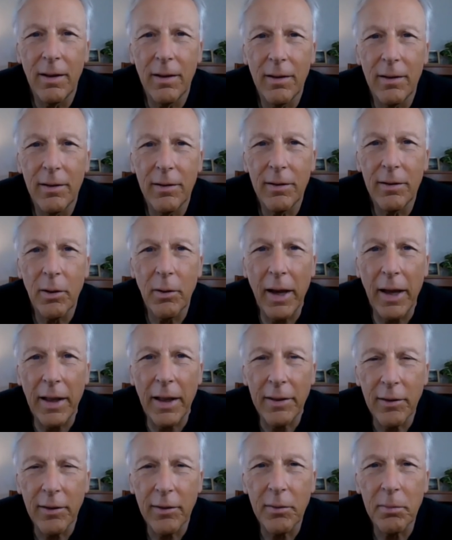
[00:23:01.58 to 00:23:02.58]
So
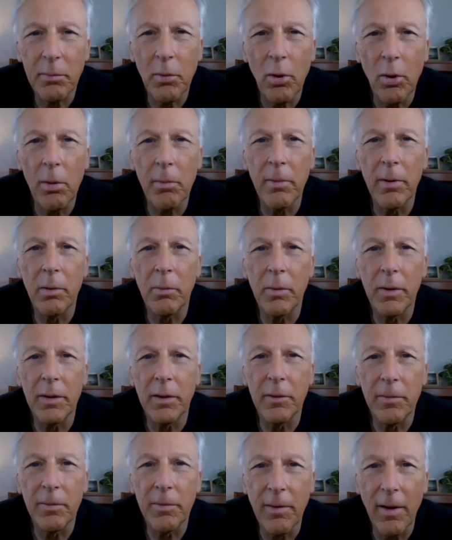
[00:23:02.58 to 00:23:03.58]
at this moment, we
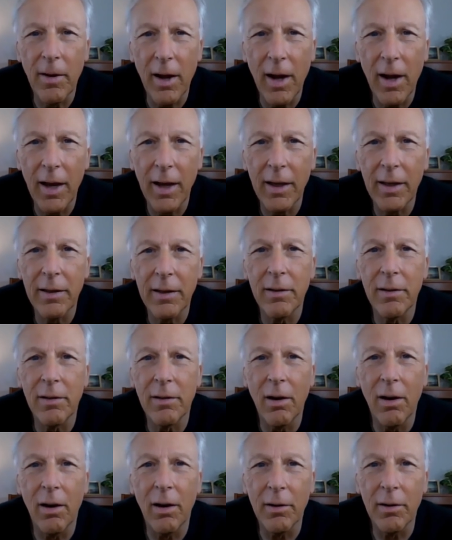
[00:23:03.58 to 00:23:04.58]
define
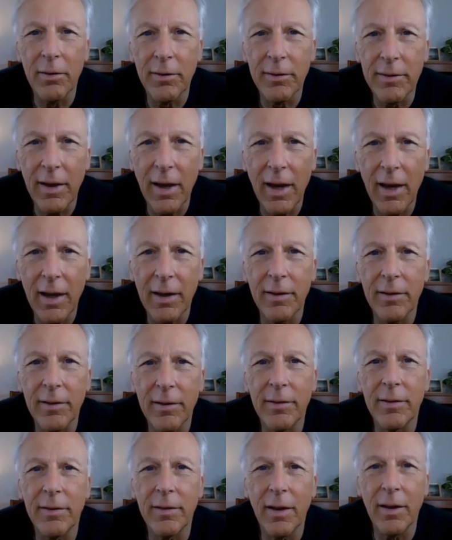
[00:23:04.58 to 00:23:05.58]
our
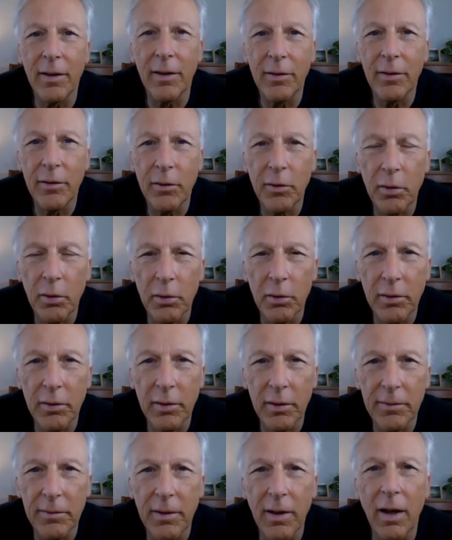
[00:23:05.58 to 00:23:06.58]
status as children
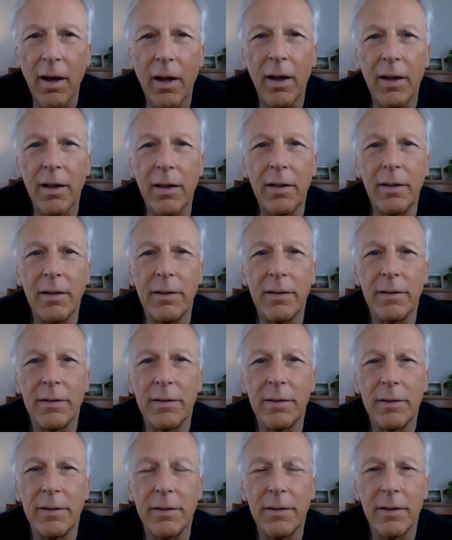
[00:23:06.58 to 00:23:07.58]
of God,
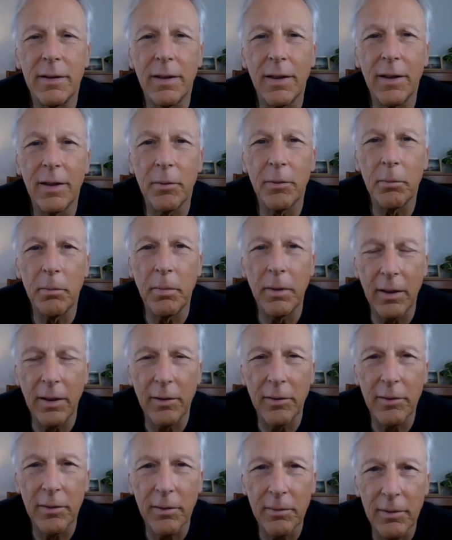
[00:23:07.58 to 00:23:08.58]
as
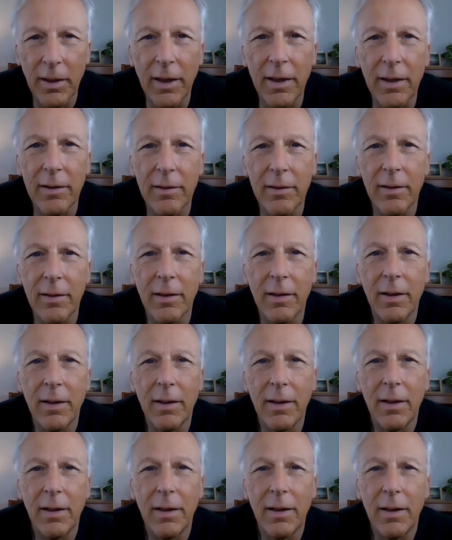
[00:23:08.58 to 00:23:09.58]
beings of light.
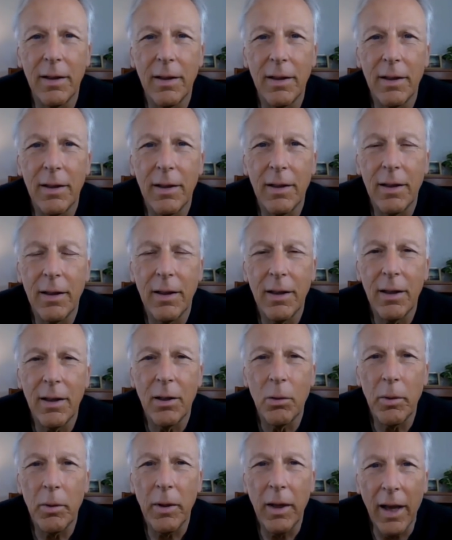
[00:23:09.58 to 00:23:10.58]

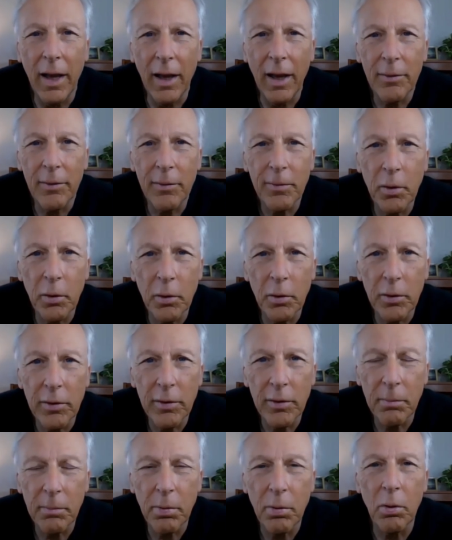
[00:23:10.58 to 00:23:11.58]
We ask for your
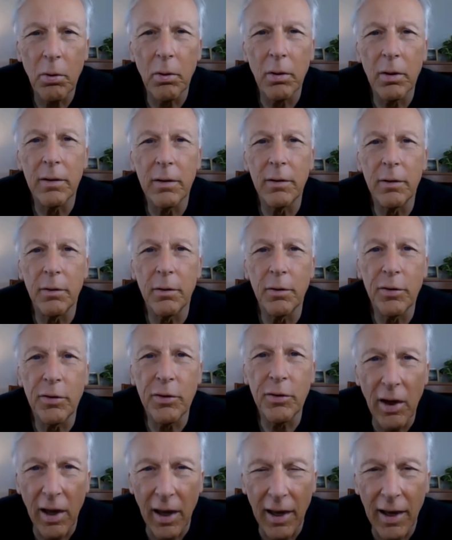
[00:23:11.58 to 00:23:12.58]
support to
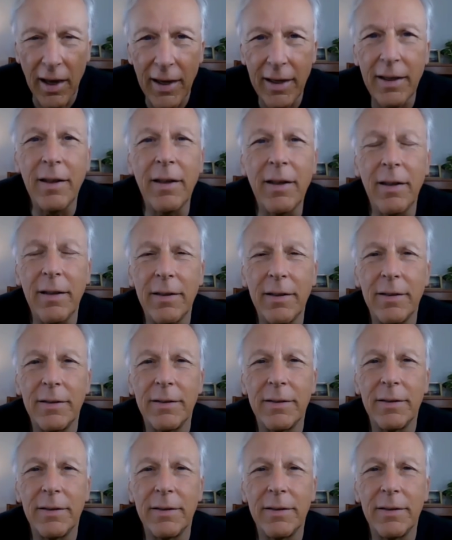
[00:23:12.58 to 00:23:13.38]
shine,